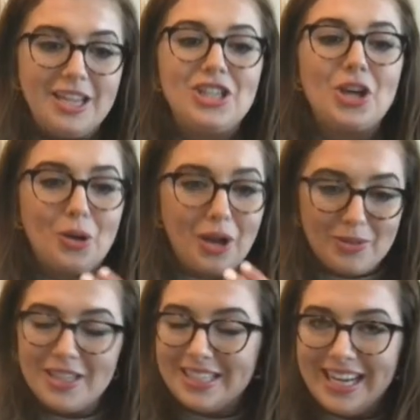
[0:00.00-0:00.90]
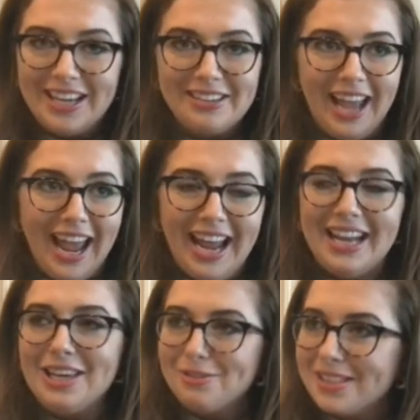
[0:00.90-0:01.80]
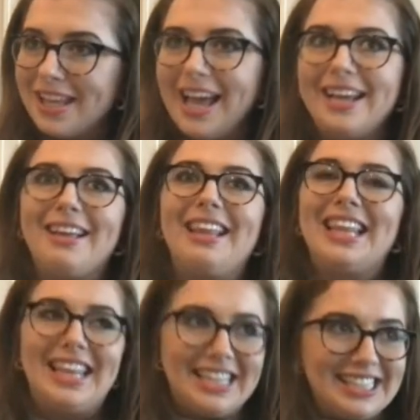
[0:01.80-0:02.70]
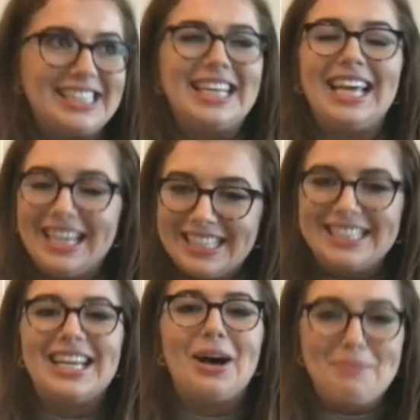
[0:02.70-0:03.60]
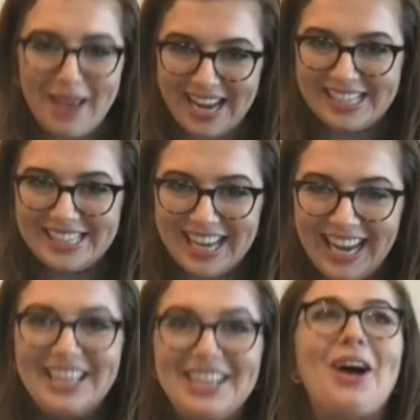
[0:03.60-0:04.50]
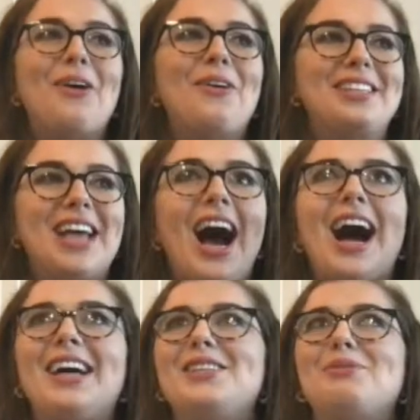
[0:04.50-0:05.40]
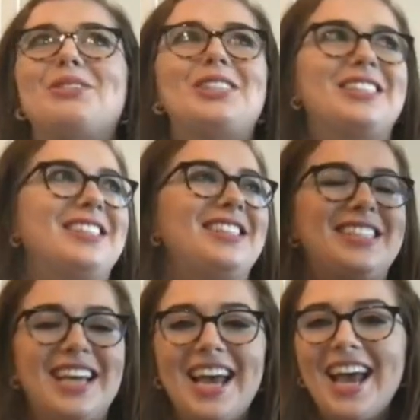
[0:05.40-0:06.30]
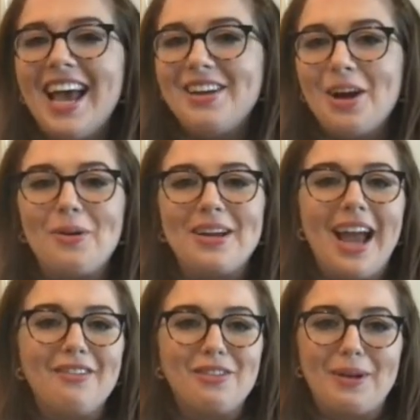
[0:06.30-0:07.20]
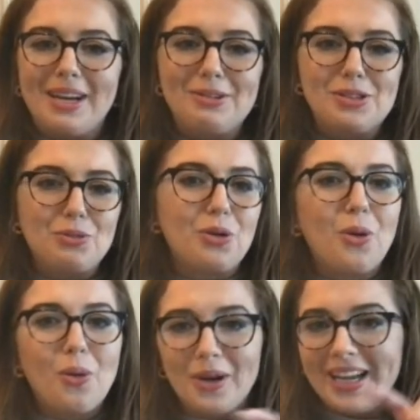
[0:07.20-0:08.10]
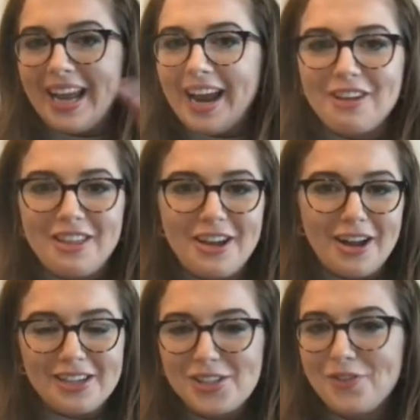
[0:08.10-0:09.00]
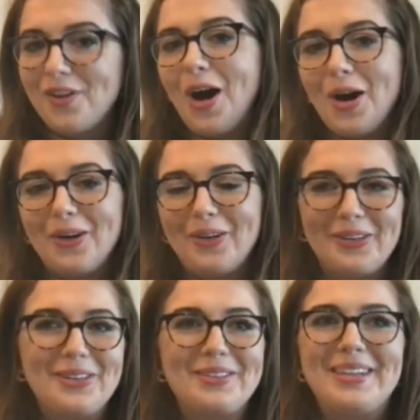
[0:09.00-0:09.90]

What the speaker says: showed up to the tailgate and he was like, this is amazing. You know, his eyes were just going everywhere. He was recording everything on his phone.